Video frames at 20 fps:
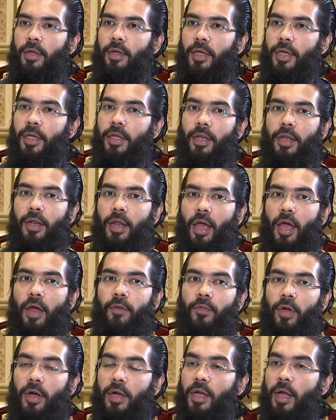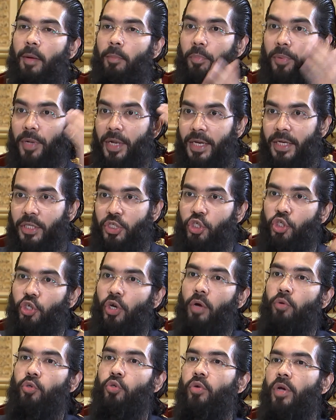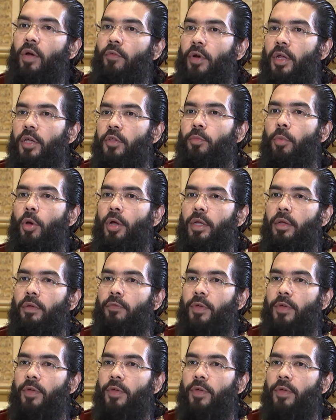he didn't have a complete shroud to cover his body.